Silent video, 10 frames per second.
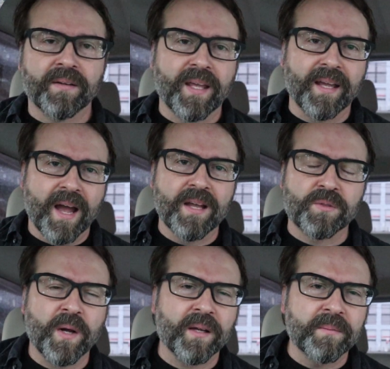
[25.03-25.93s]
Okay guys,
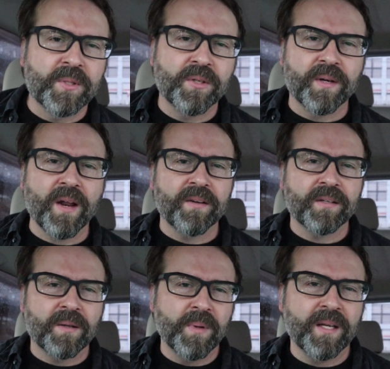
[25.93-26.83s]
welcome to another
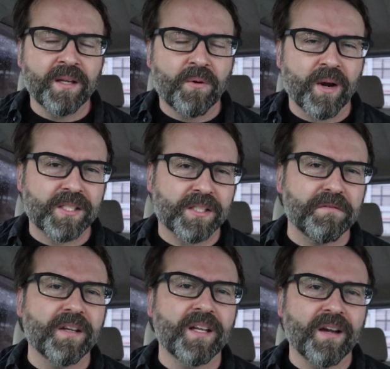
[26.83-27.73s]
Konbini Quest
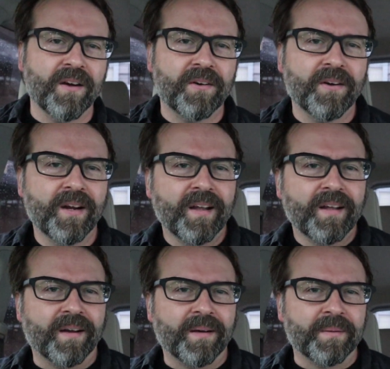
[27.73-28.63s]
video.
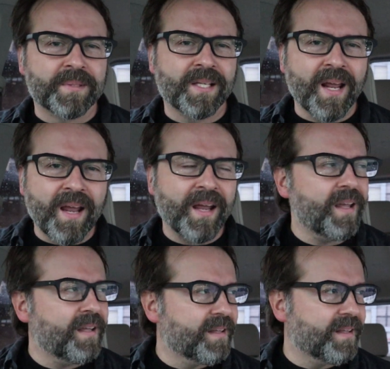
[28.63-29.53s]

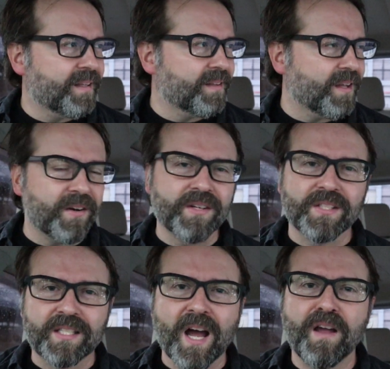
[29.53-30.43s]
Today there is
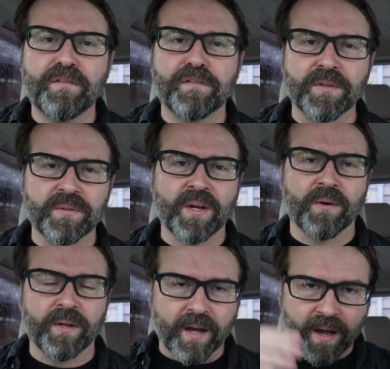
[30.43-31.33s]
a typhoon
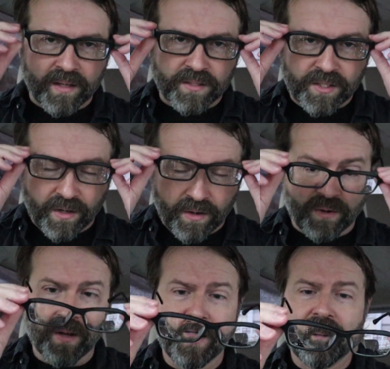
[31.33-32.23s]
going on,
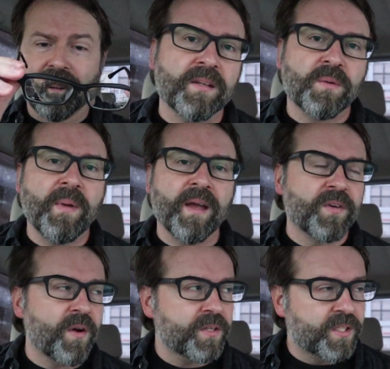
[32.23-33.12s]
so as you may have
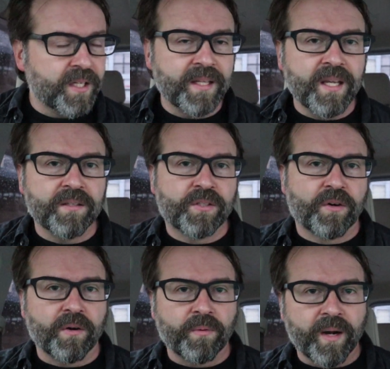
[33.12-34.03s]
noticed in the
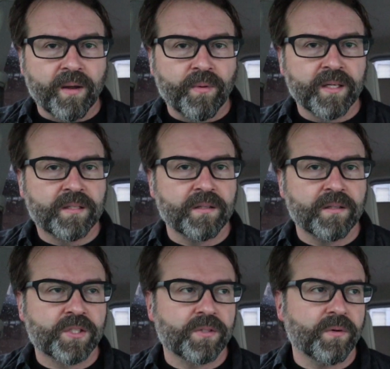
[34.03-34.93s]
intro when I went to the
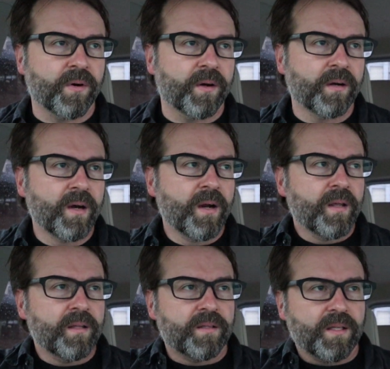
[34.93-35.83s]
store,
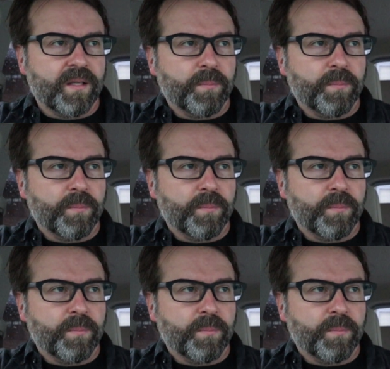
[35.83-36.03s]
the